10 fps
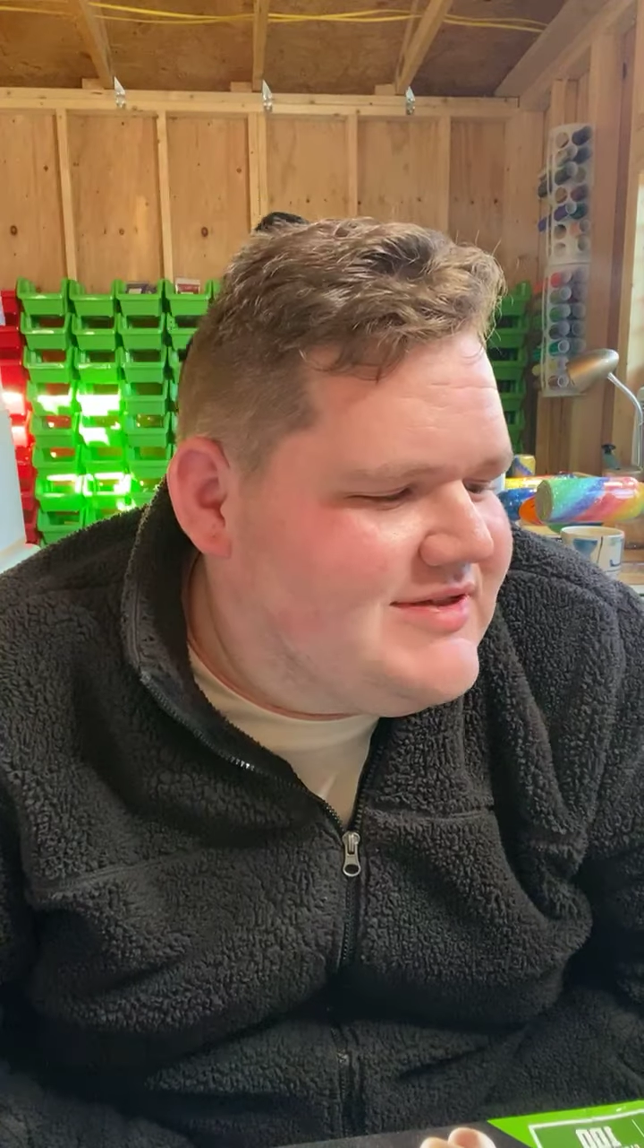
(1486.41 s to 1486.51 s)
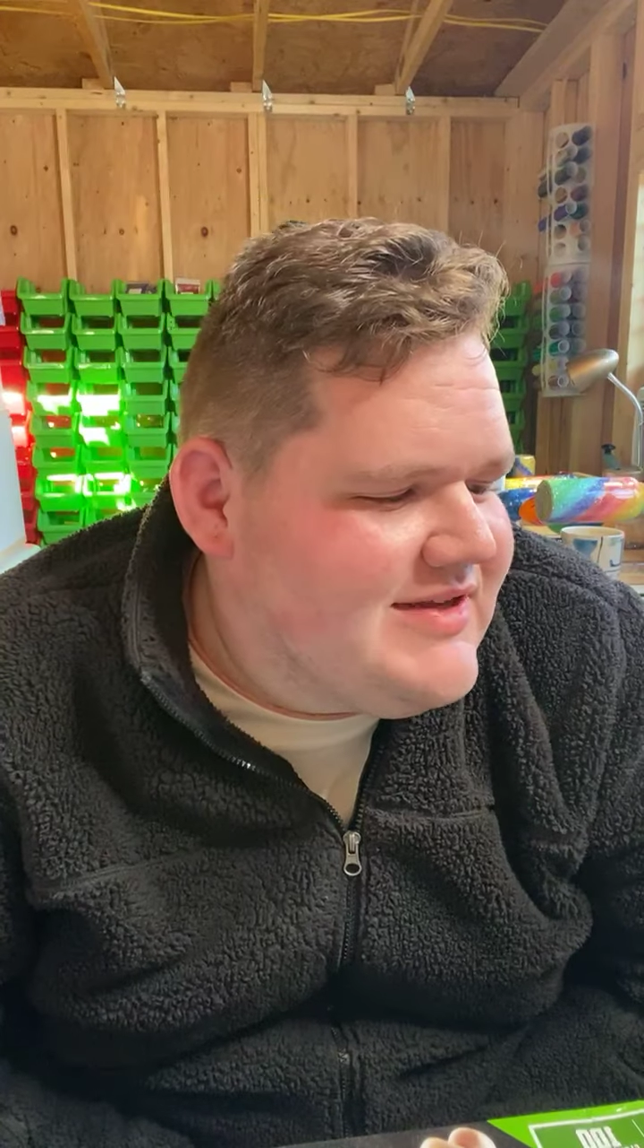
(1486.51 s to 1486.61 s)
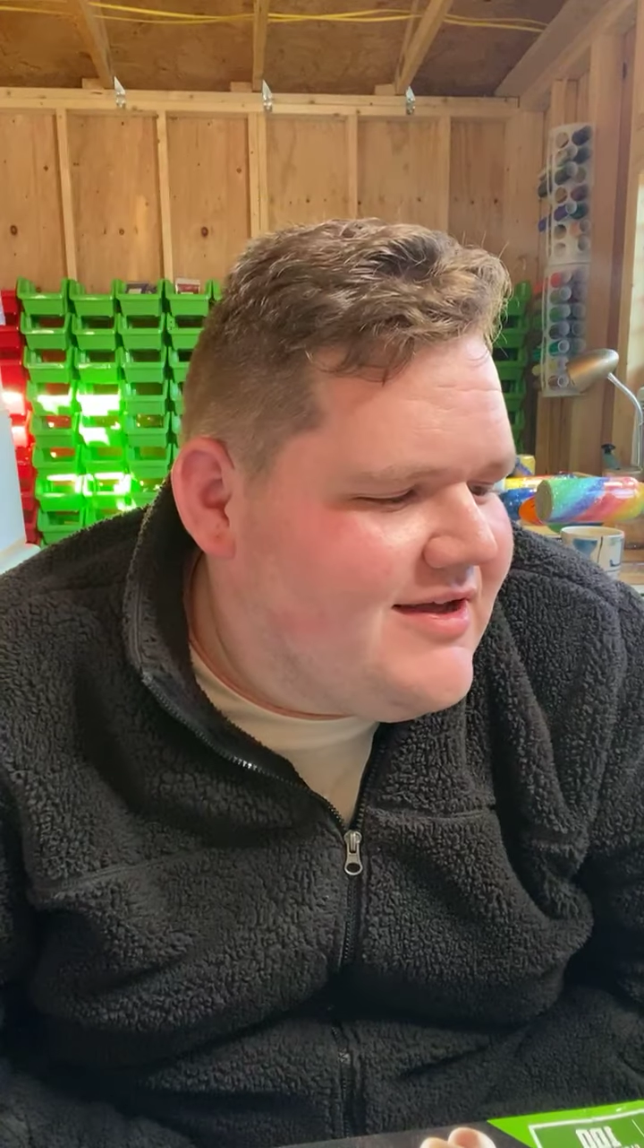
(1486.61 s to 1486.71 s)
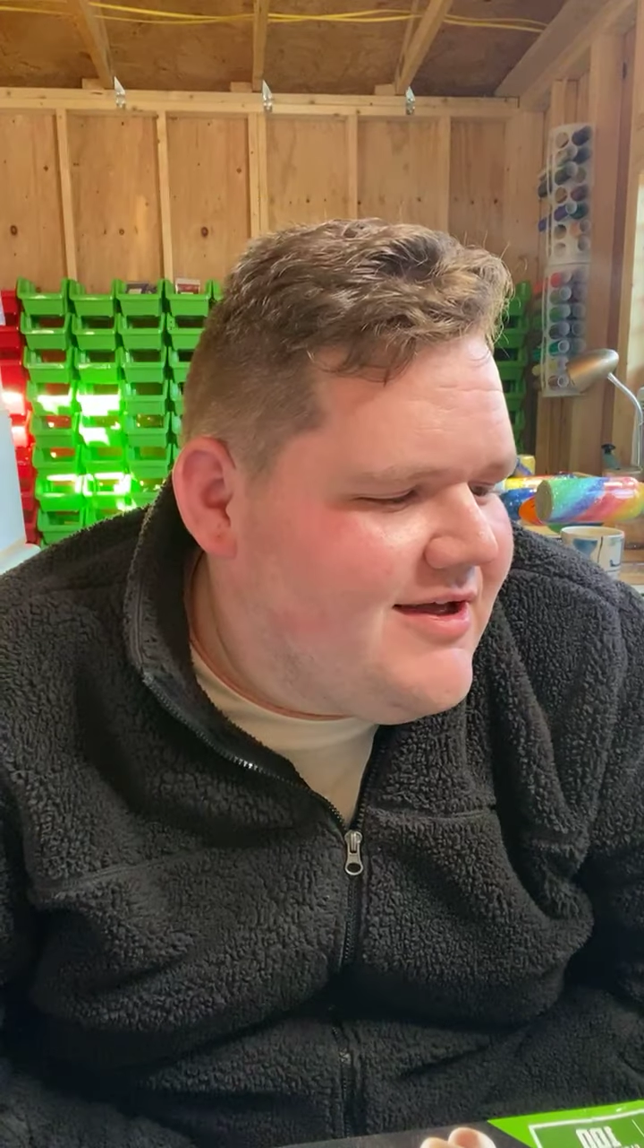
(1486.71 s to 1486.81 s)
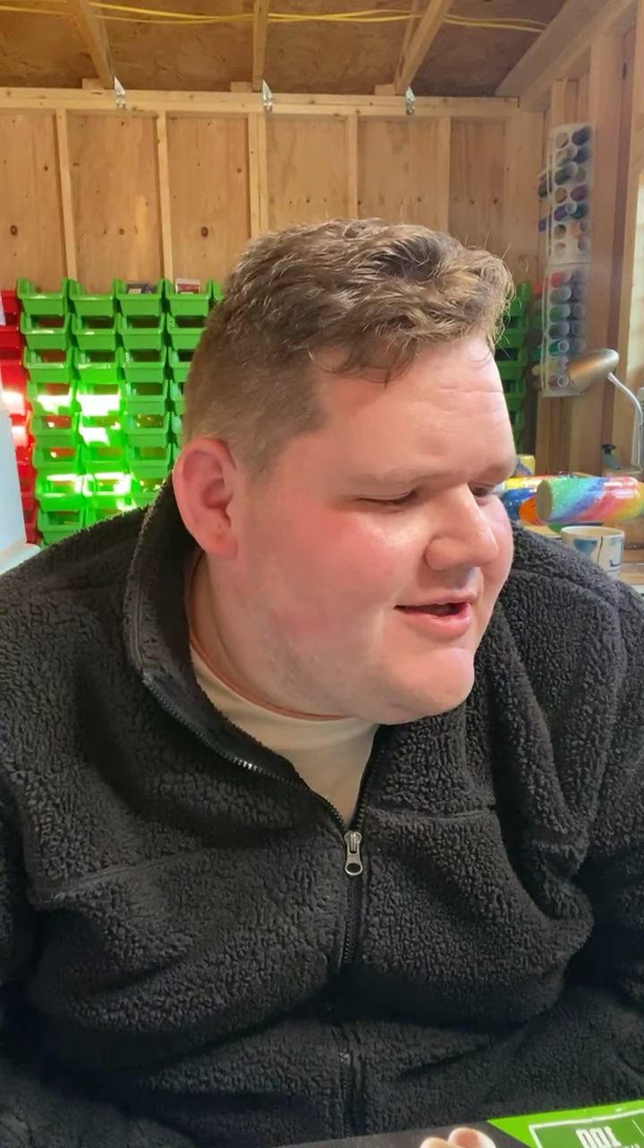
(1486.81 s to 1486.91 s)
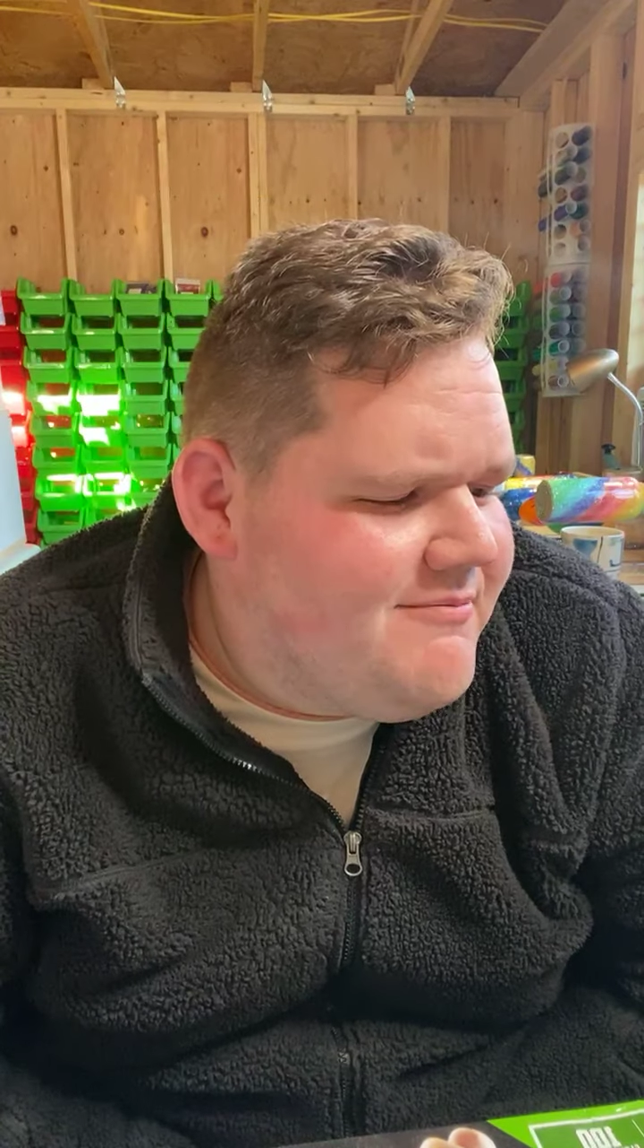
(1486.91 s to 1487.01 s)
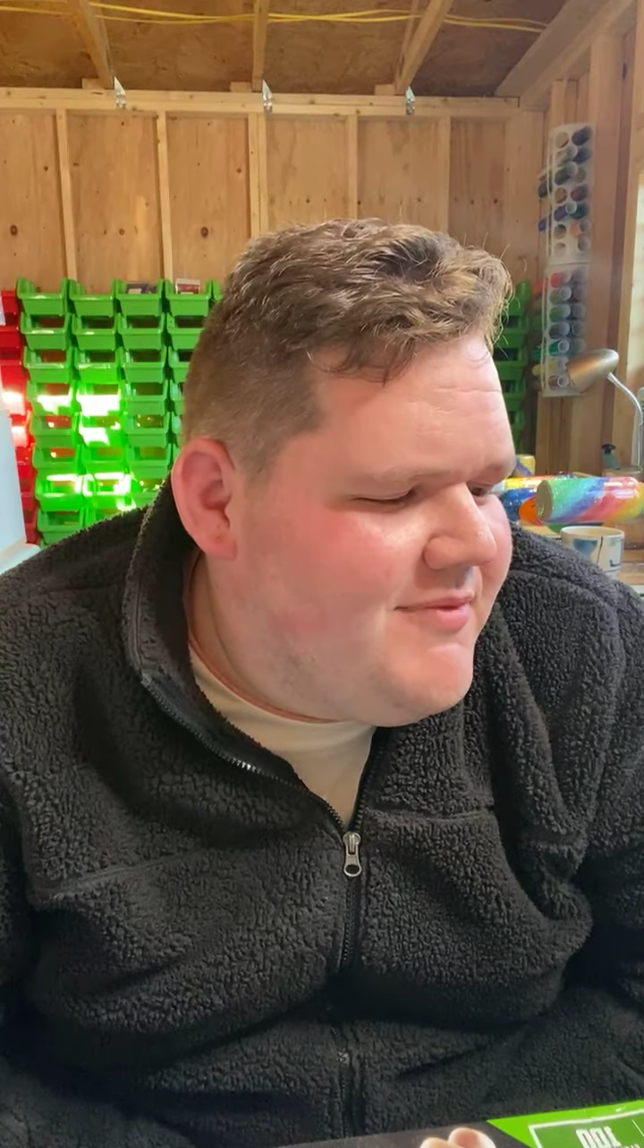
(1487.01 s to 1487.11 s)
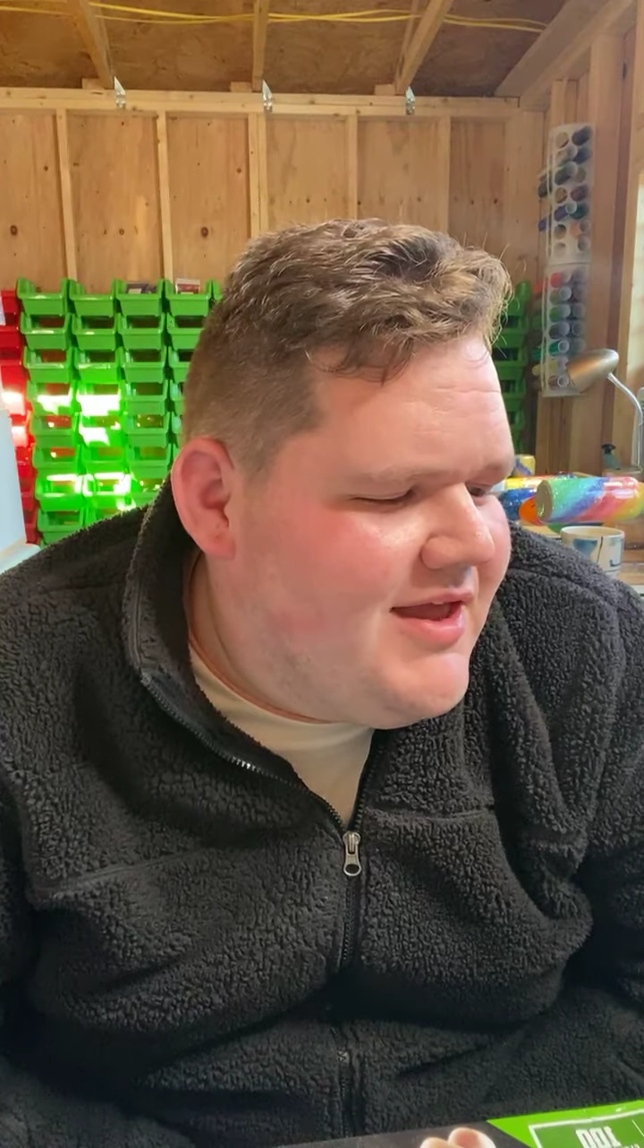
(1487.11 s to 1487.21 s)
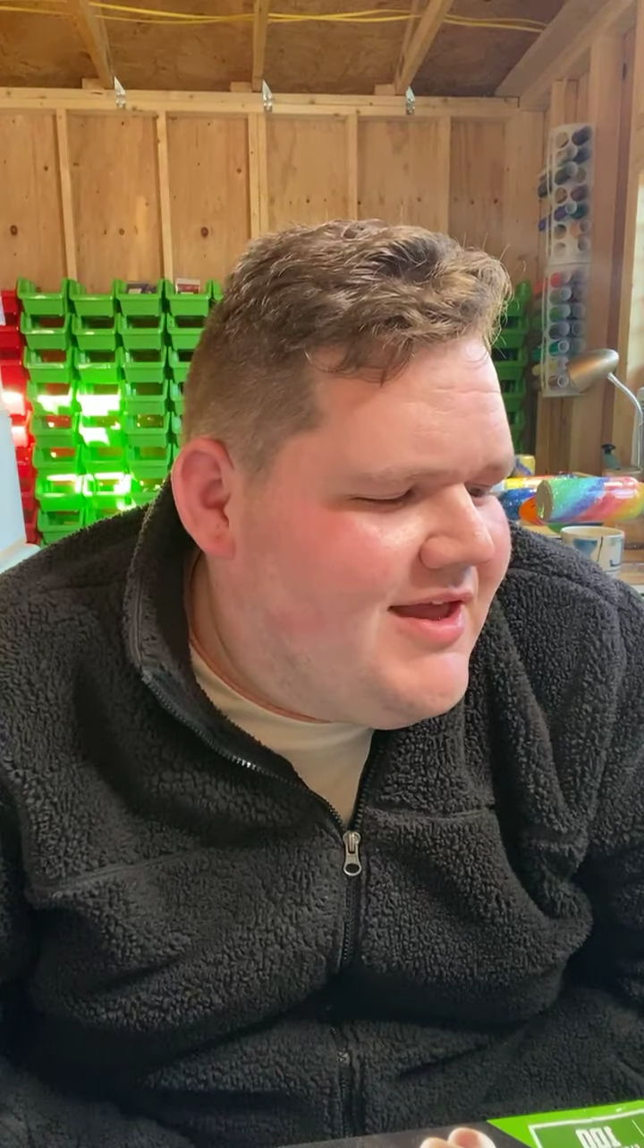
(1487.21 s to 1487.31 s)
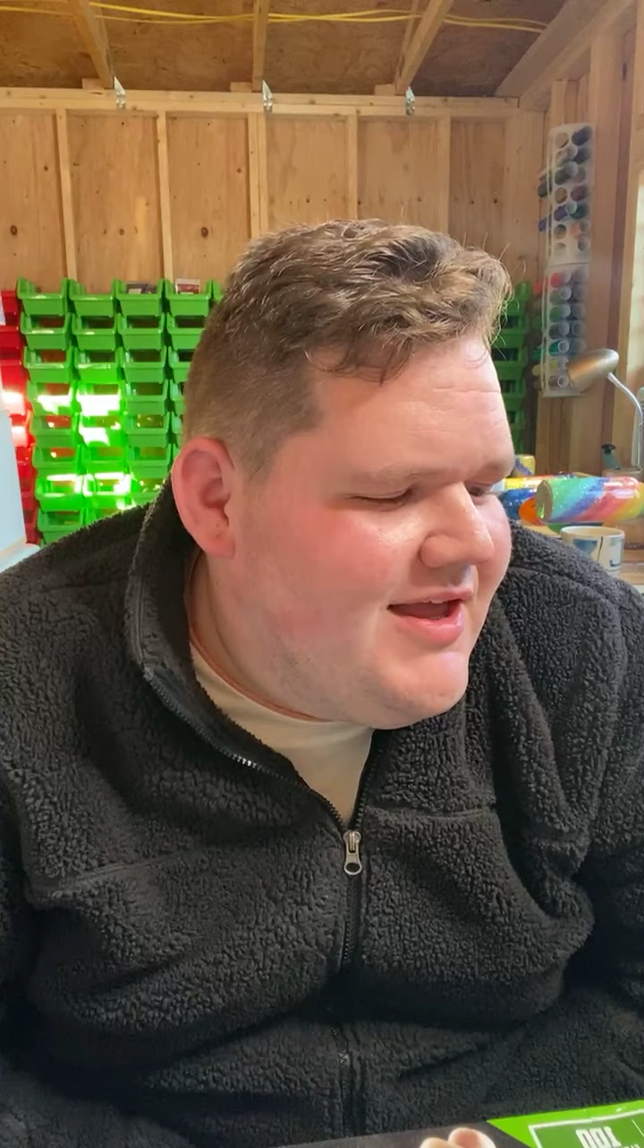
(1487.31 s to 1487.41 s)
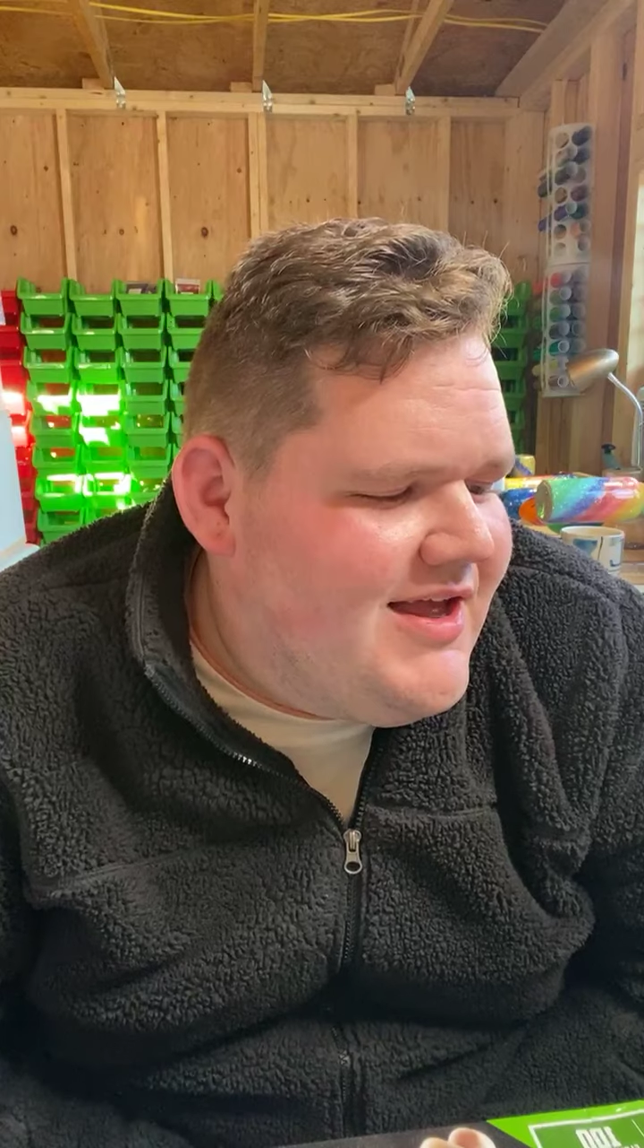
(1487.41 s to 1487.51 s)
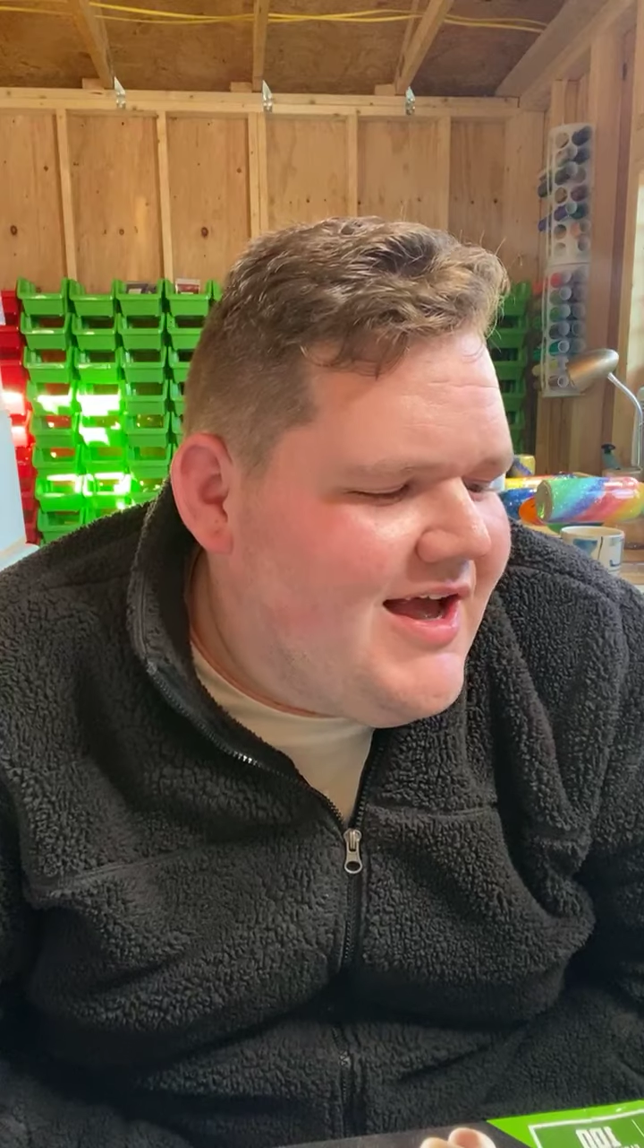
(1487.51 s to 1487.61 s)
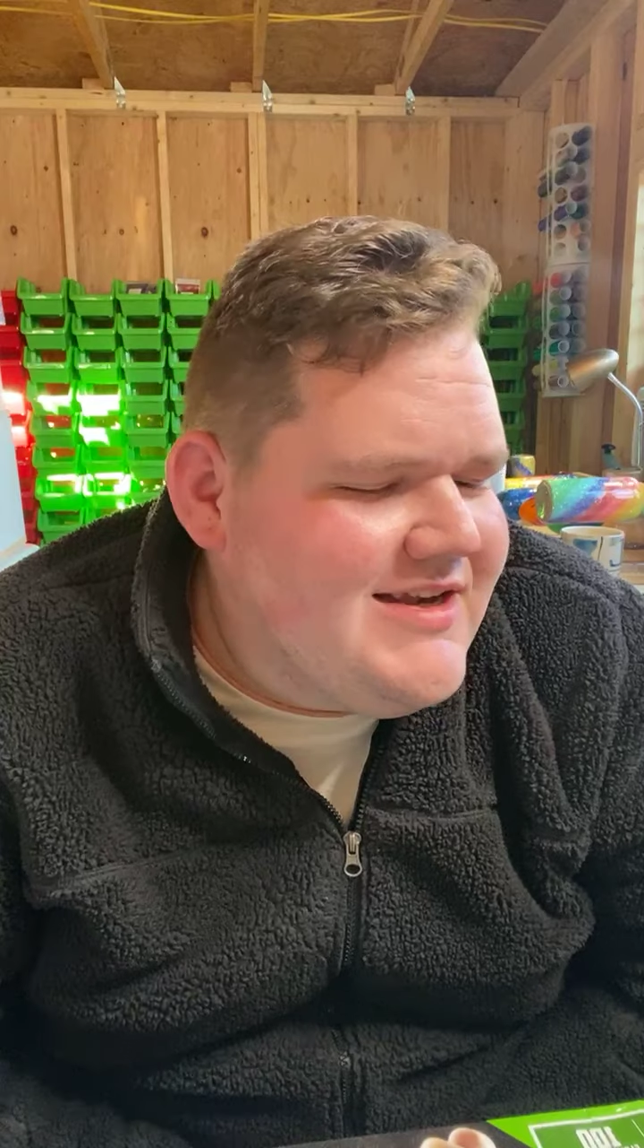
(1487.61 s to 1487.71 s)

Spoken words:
I